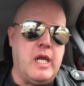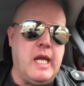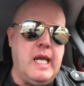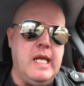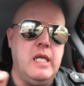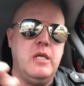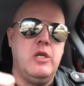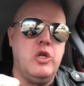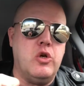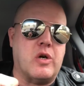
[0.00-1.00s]
in
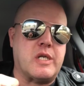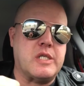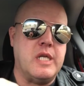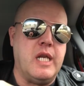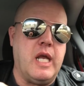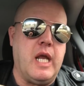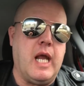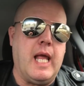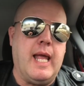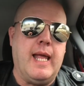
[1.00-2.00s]
New York
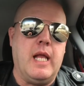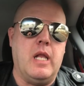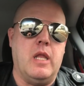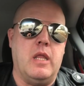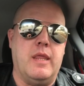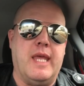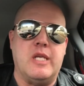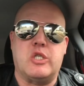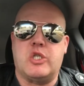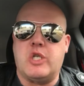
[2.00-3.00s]
City, they
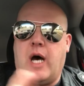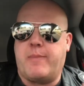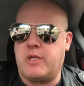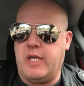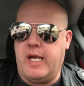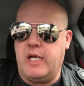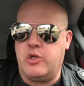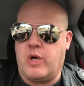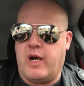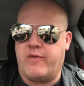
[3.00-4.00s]
stopped letting
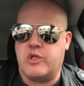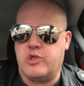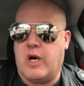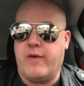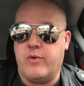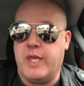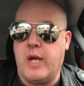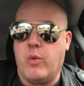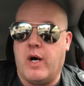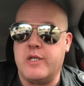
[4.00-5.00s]
drivers drive when
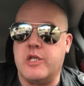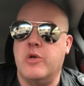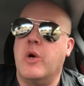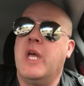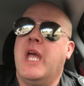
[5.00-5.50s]
they want to,